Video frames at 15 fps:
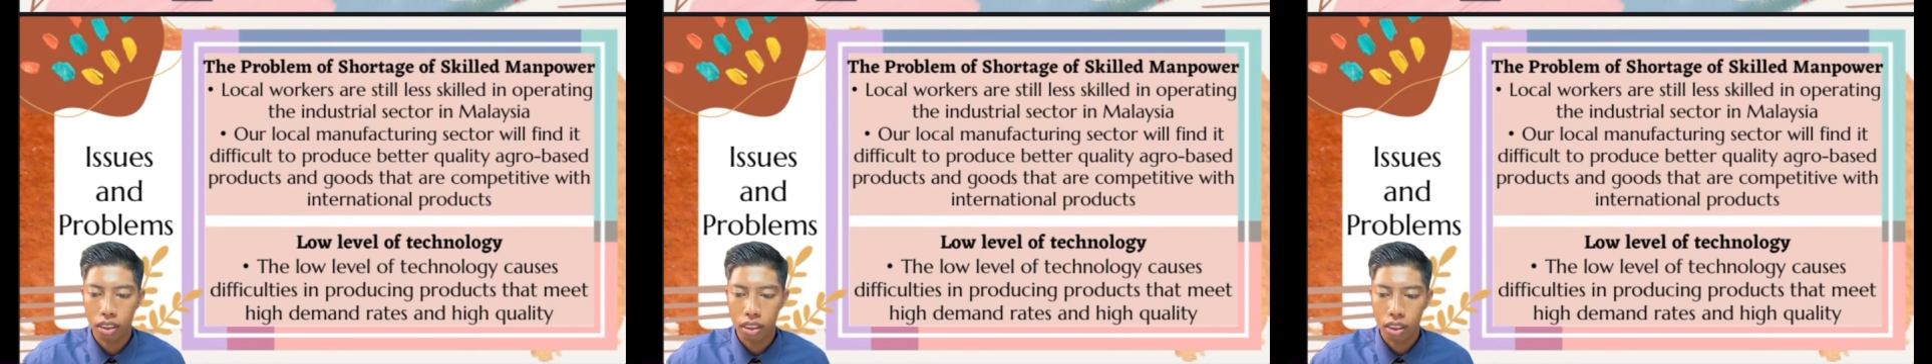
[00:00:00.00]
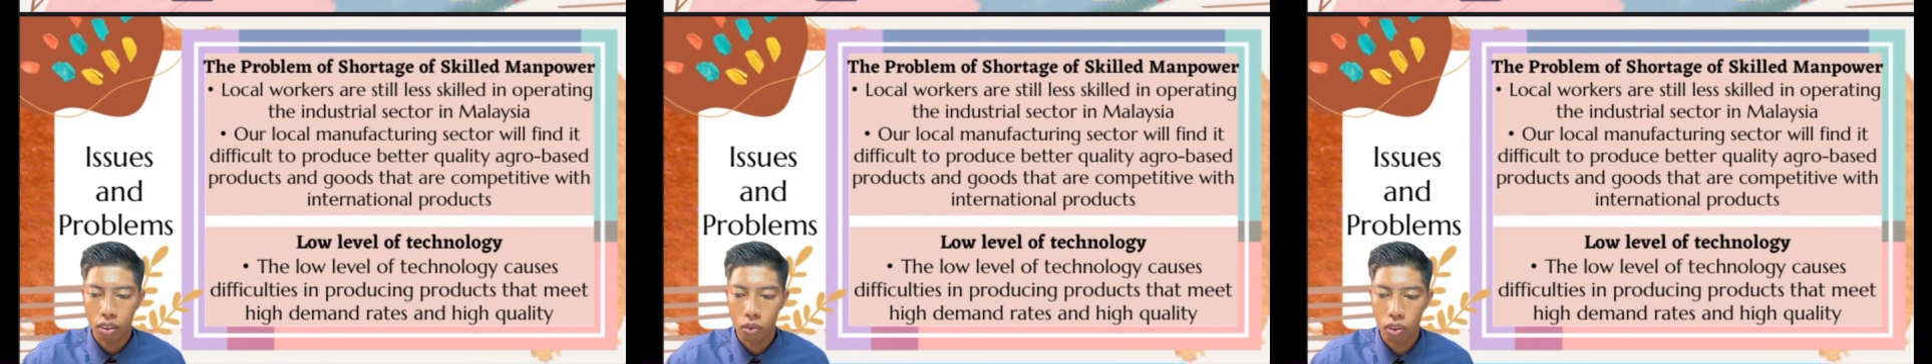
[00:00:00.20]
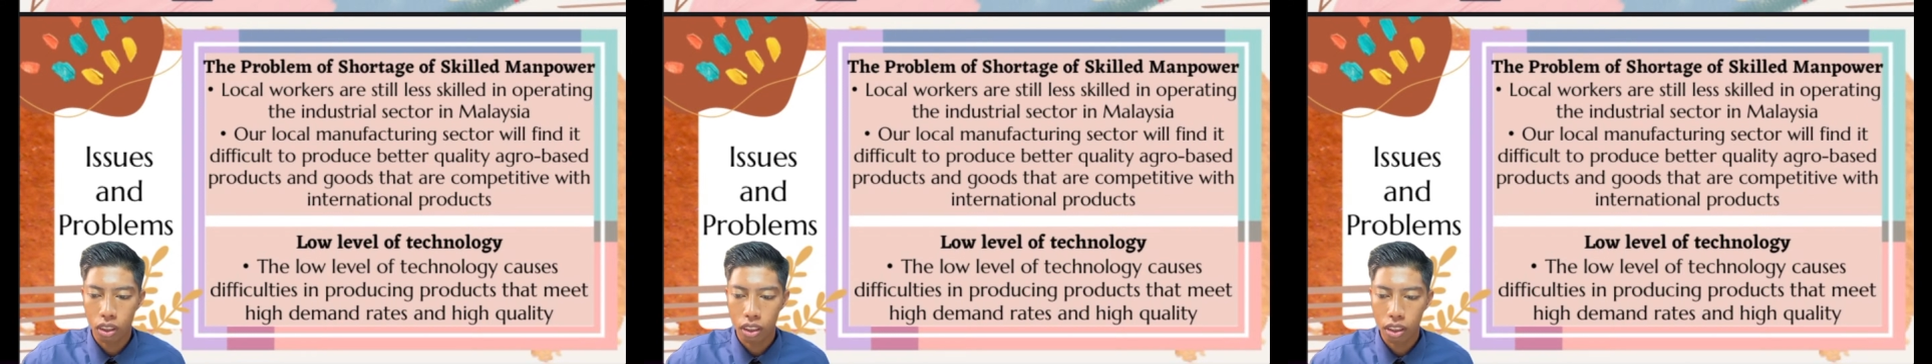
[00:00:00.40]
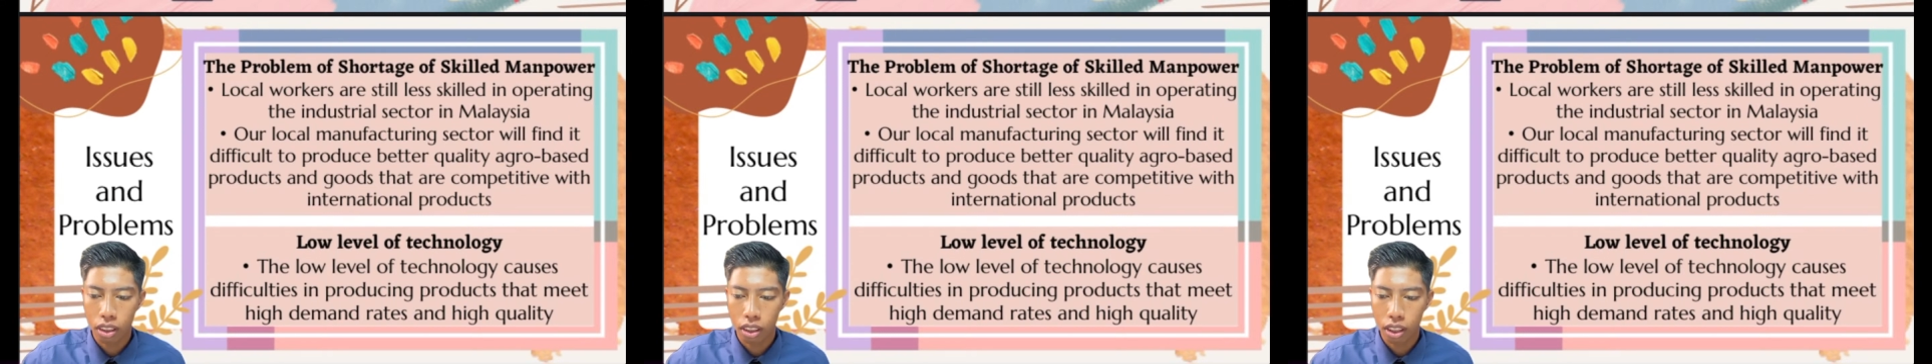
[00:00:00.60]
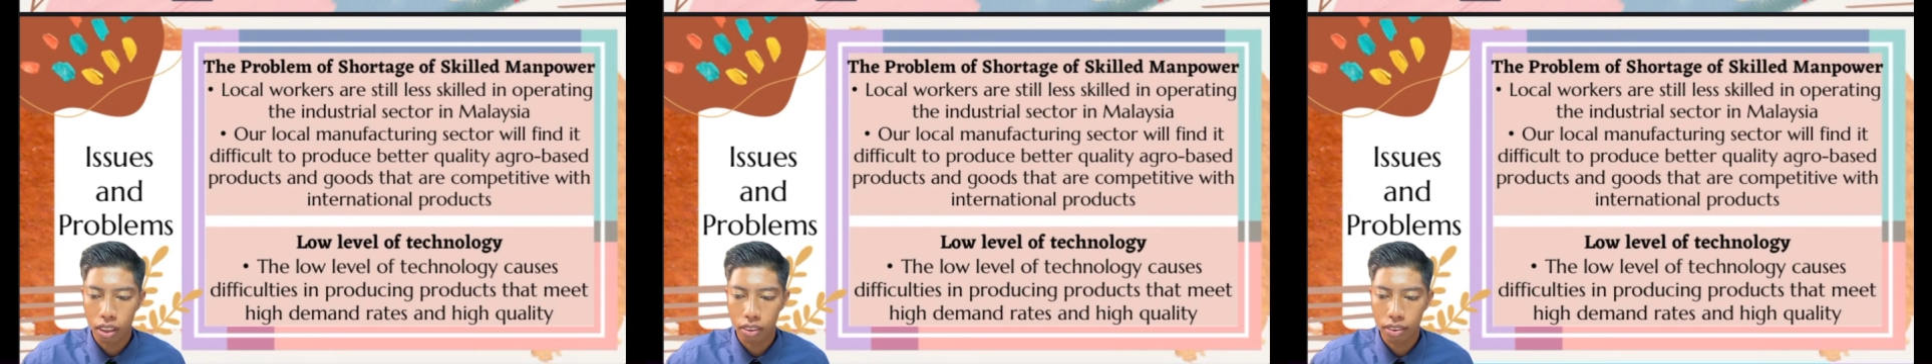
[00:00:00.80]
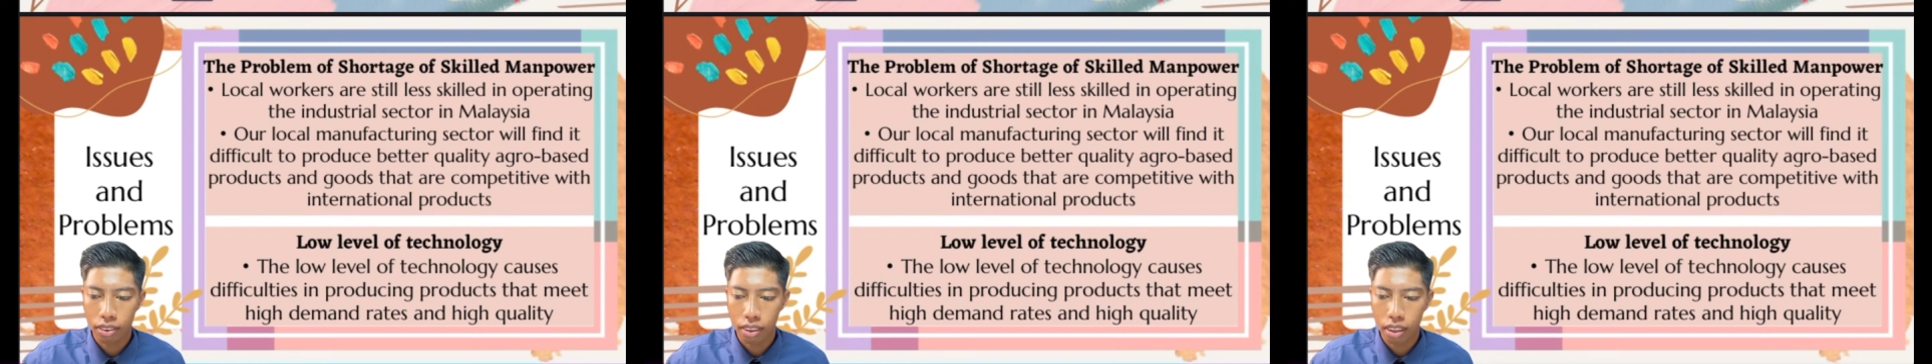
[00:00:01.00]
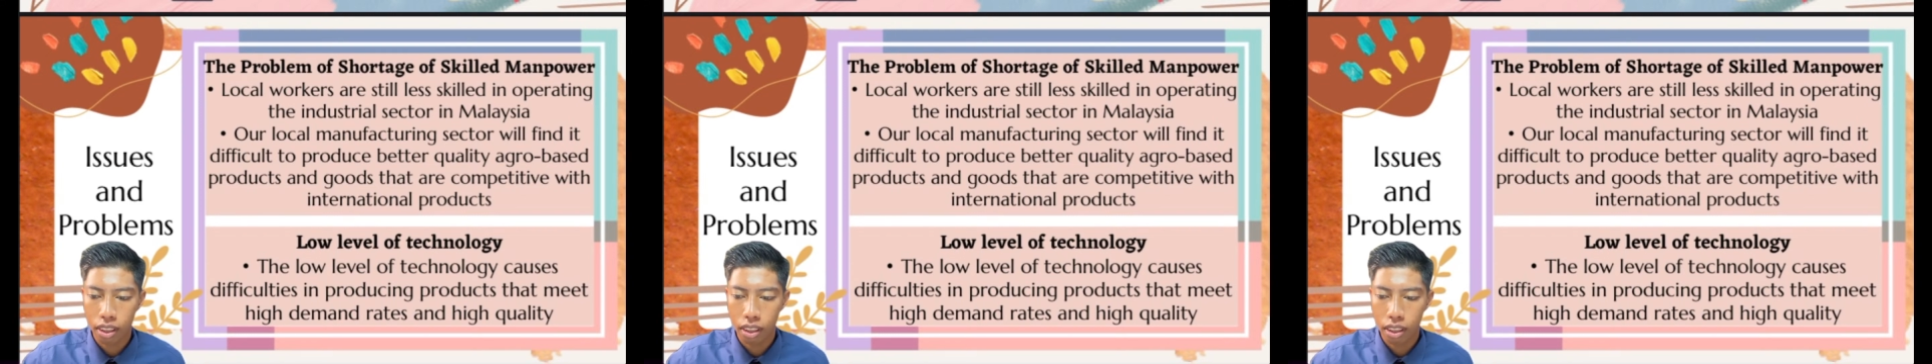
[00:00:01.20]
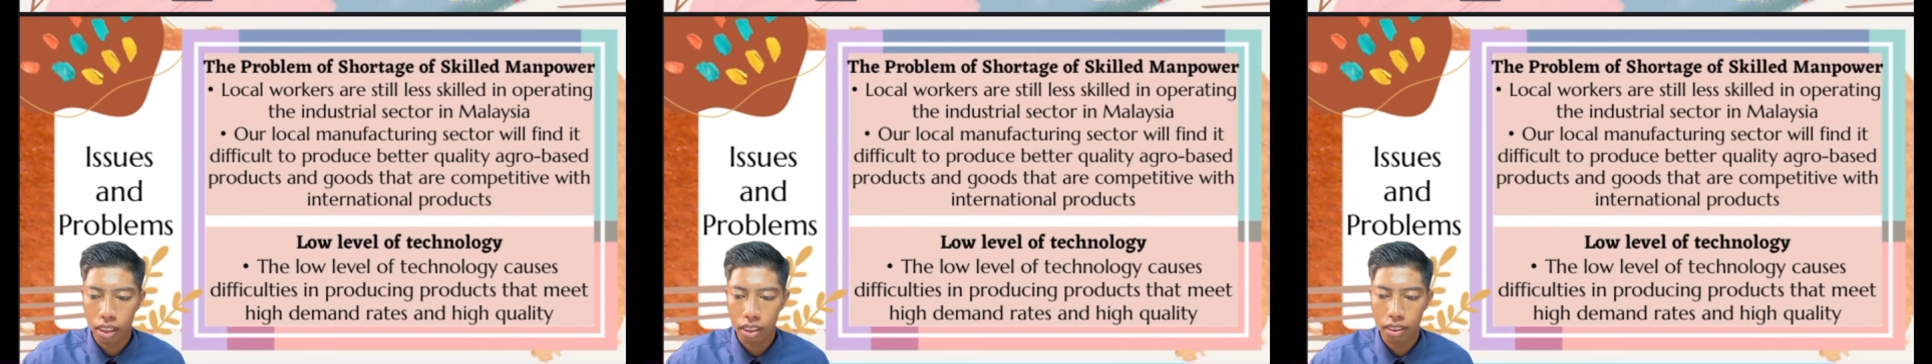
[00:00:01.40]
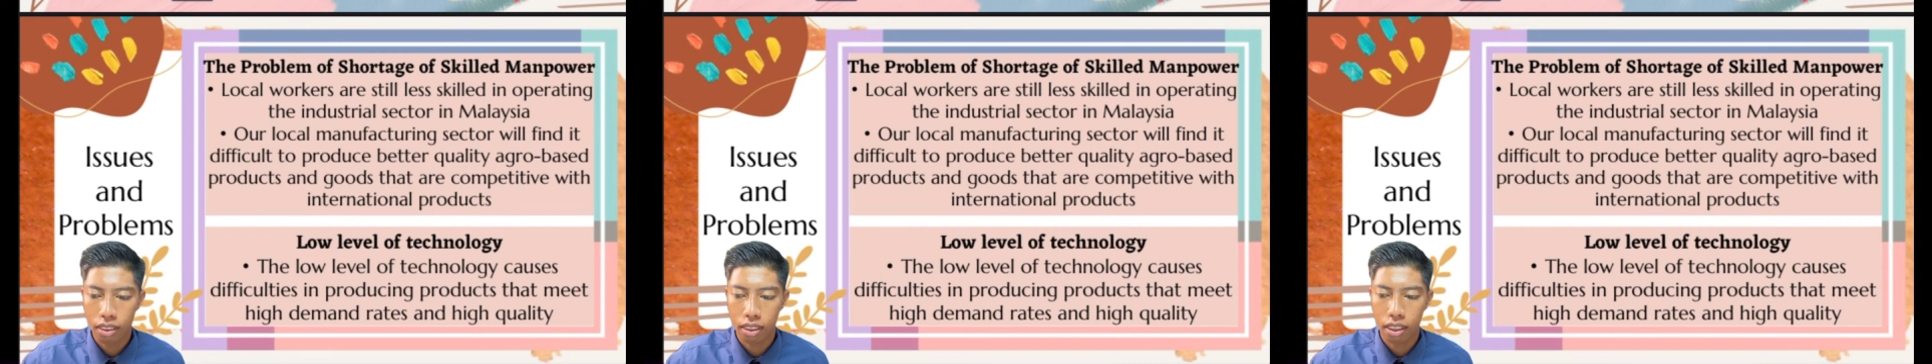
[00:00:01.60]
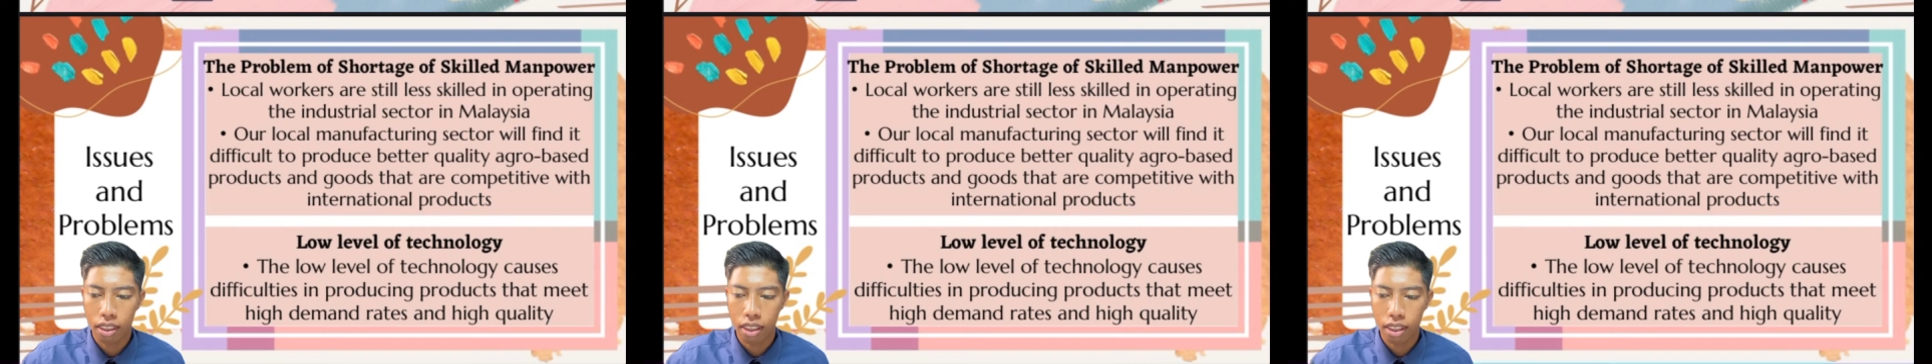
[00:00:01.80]
workers are still
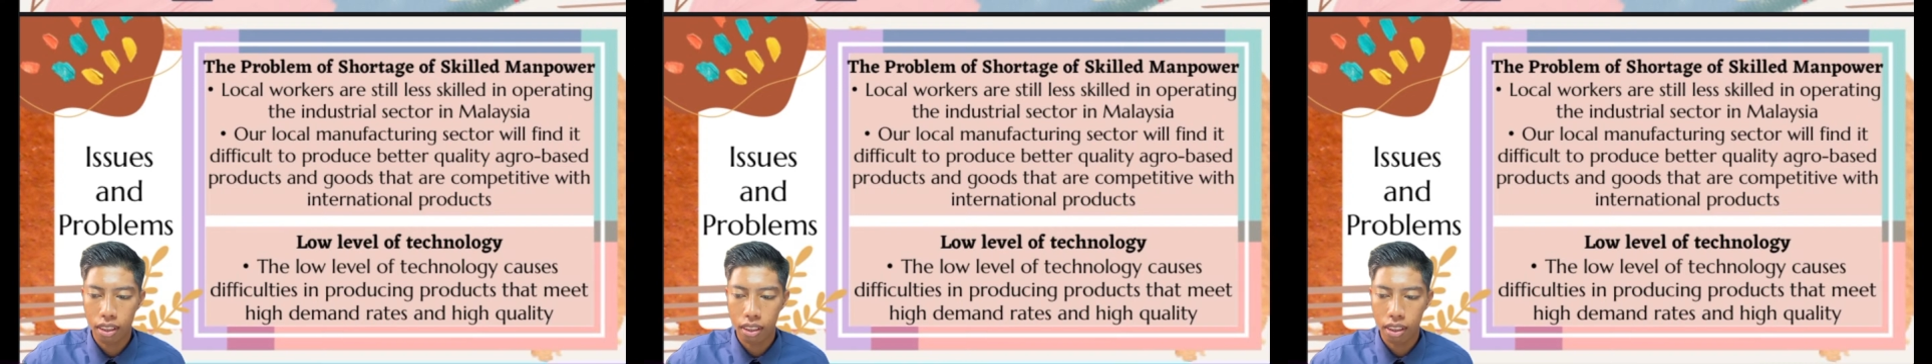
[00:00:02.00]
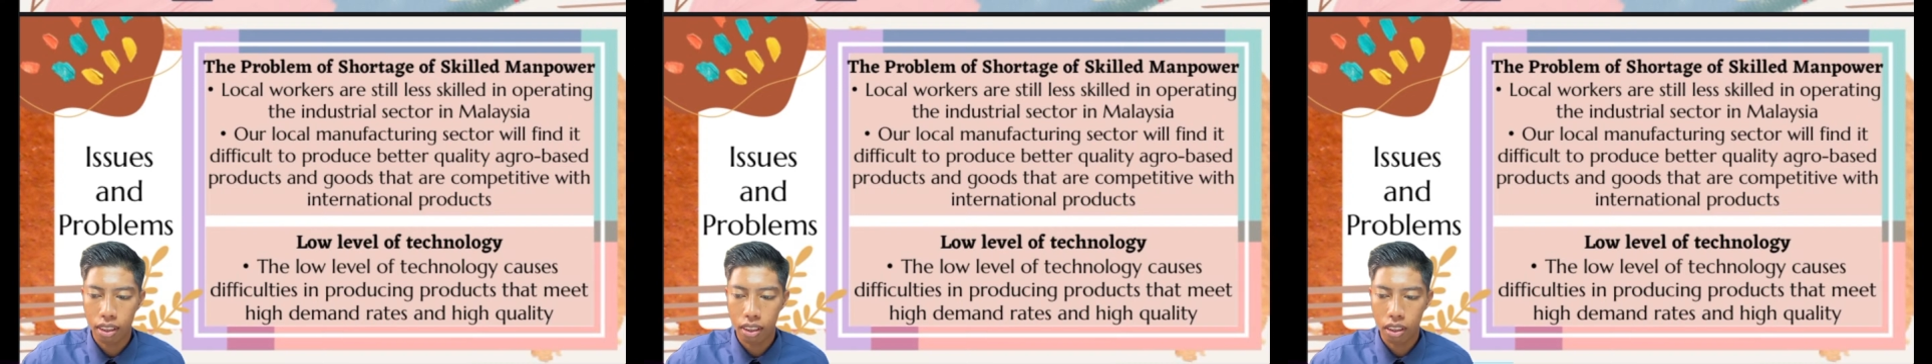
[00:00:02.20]
skilled in